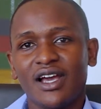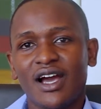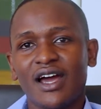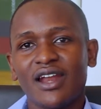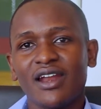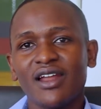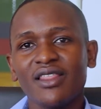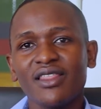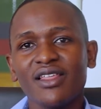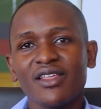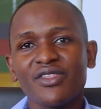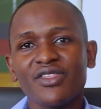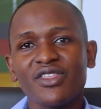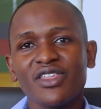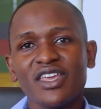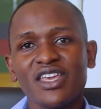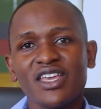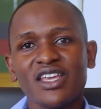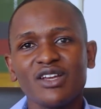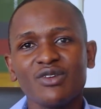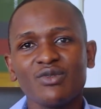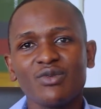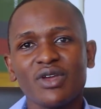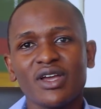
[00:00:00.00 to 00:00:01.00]
Another
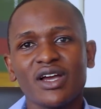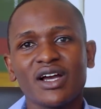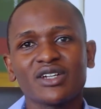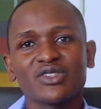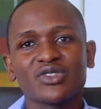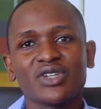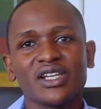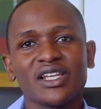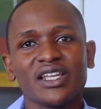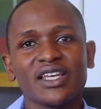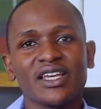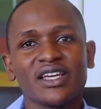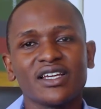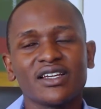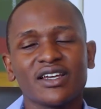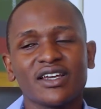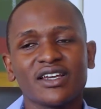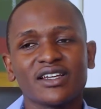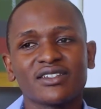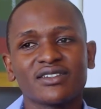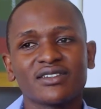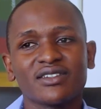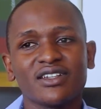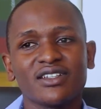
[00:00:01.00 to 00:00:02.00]
thing we are actually
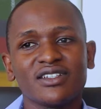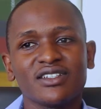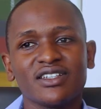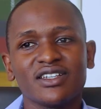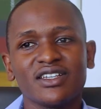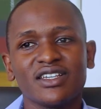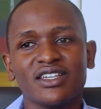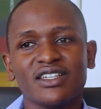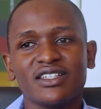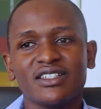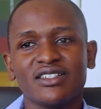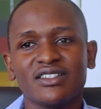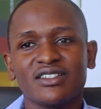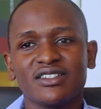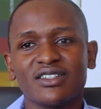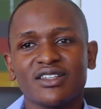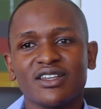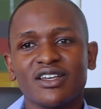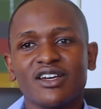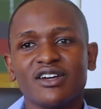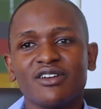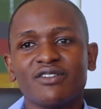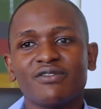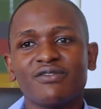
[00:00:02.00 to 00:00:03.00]
extending is
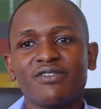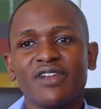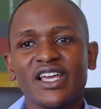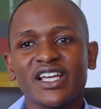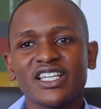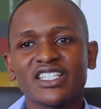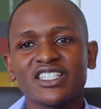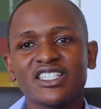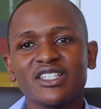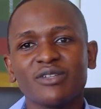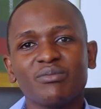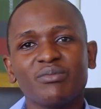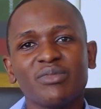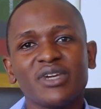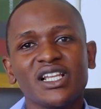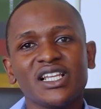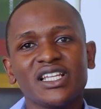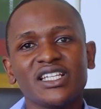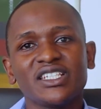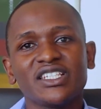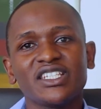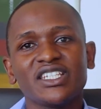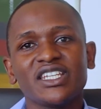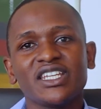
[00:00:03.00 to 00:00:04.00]

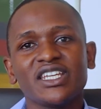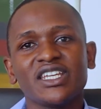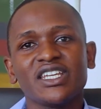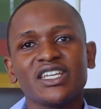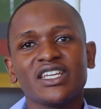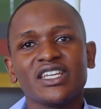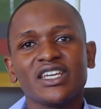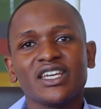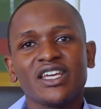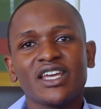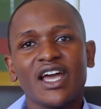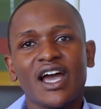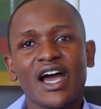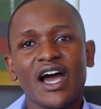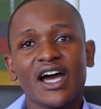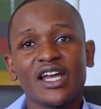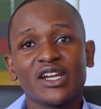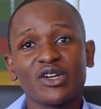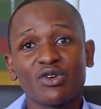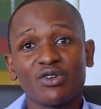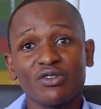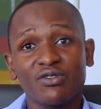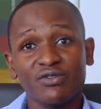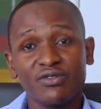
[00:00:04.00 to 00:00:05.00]
flexibility
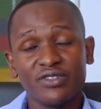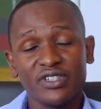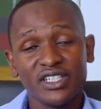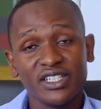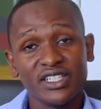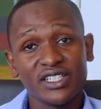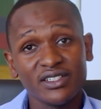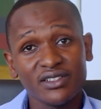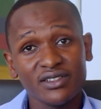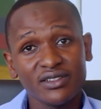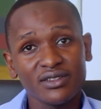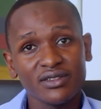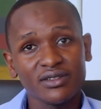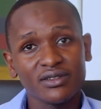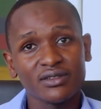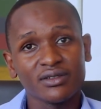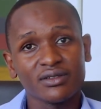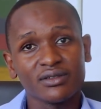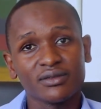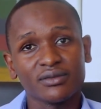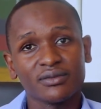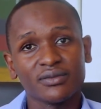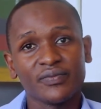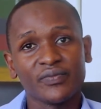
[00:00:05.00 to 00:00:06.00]
and convenience.
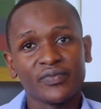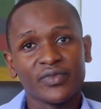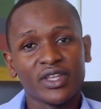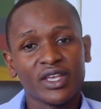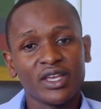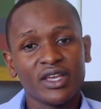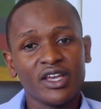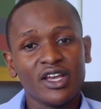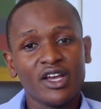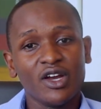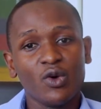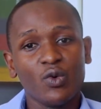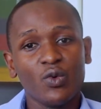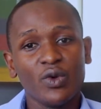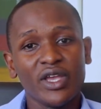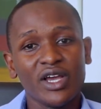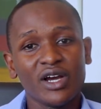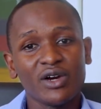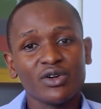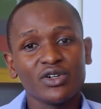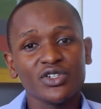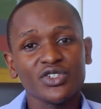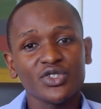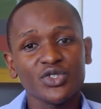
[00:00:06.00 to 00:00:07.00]
We
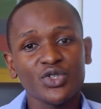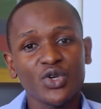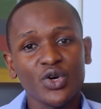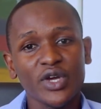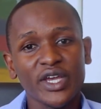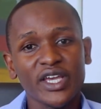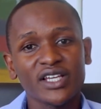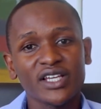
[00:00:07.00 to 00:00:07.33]
are also